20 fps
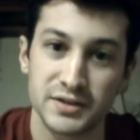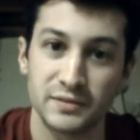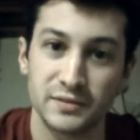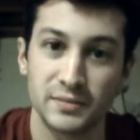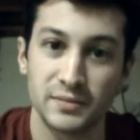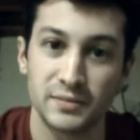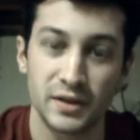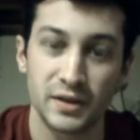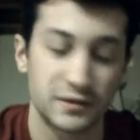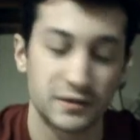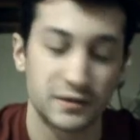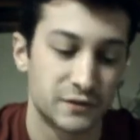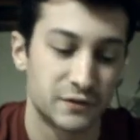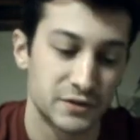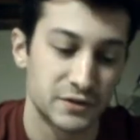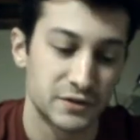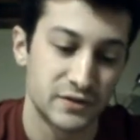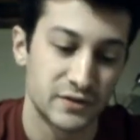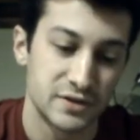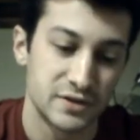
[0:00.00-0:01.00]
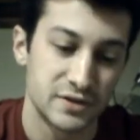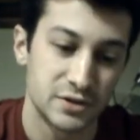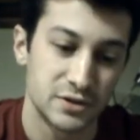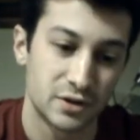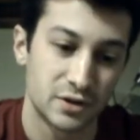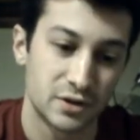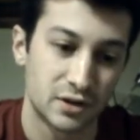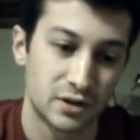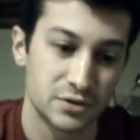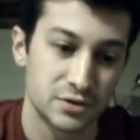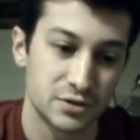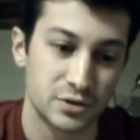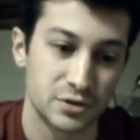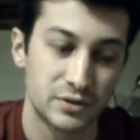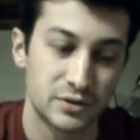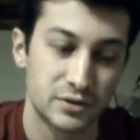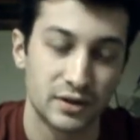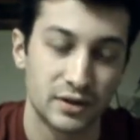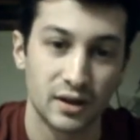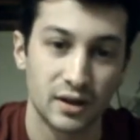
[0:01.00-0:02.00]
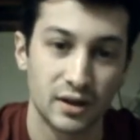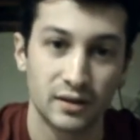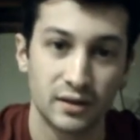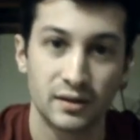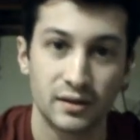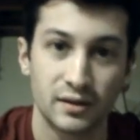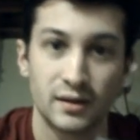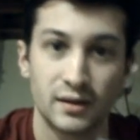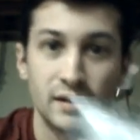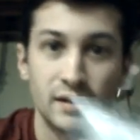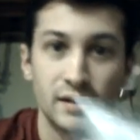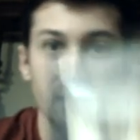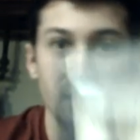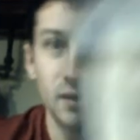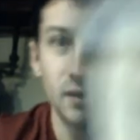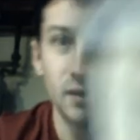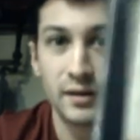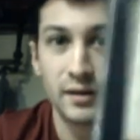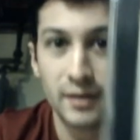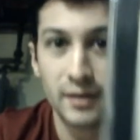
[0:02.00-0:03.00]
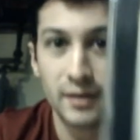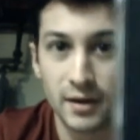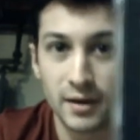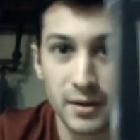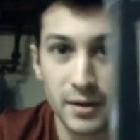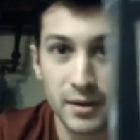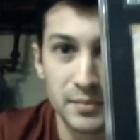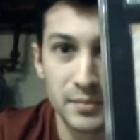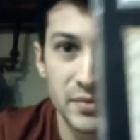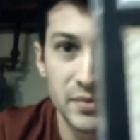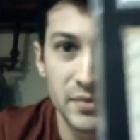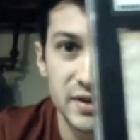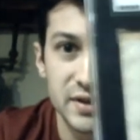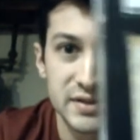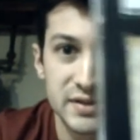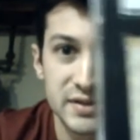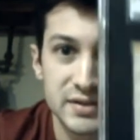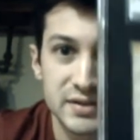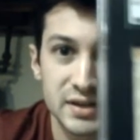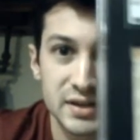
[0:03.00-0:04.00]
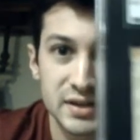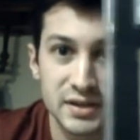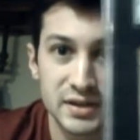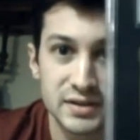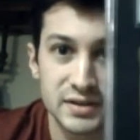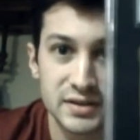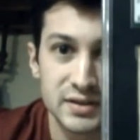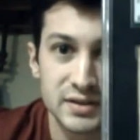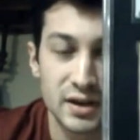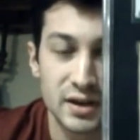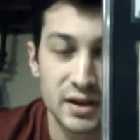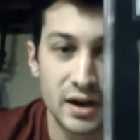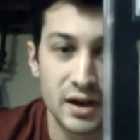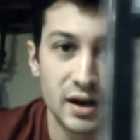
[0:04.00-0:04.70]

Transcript: is the first vintage card I'll show you today. This is